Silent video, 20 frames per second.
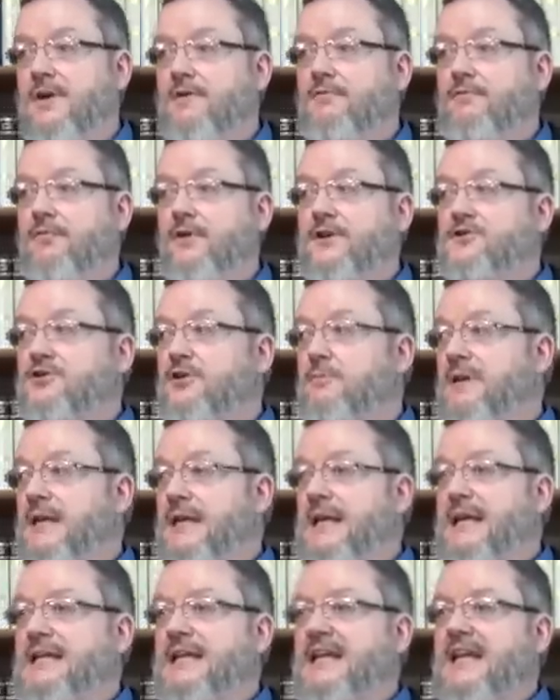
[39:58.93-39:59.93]
for us to
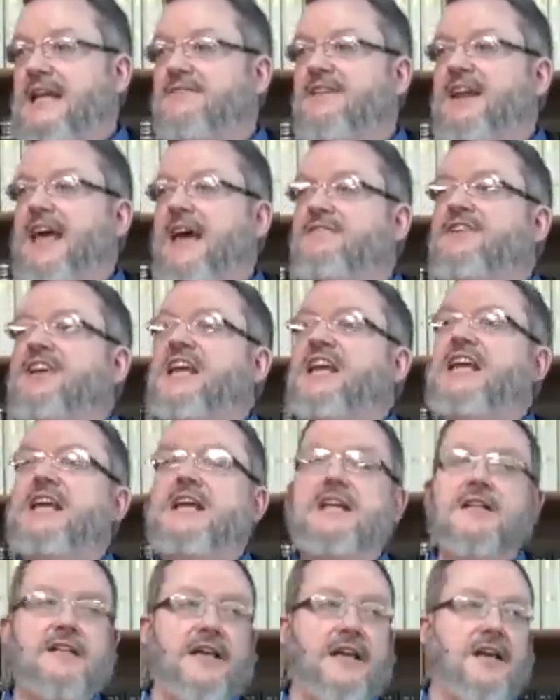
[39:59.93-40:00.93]
begin to even have an
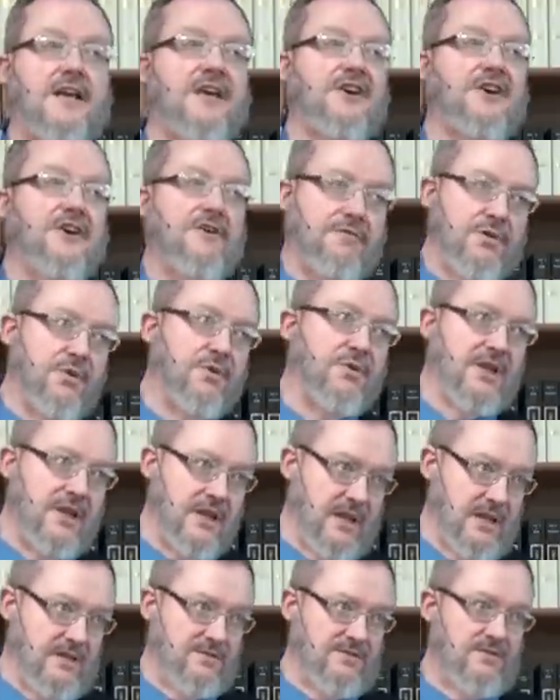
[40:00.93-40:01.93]
inkling of who
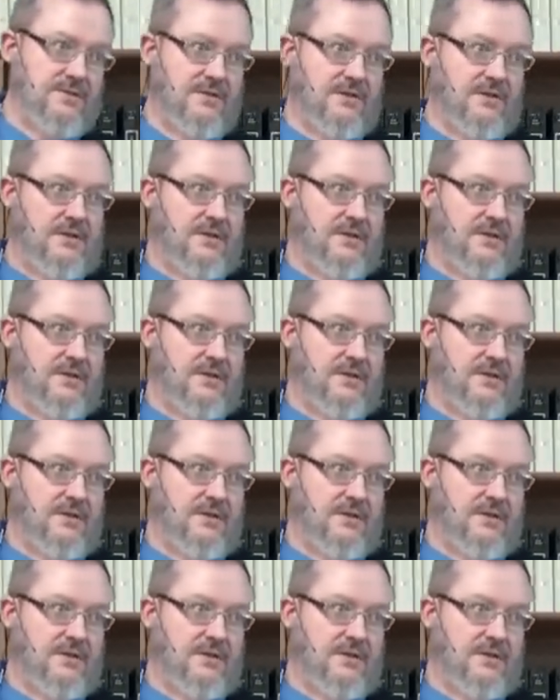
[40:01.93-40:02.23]
he is.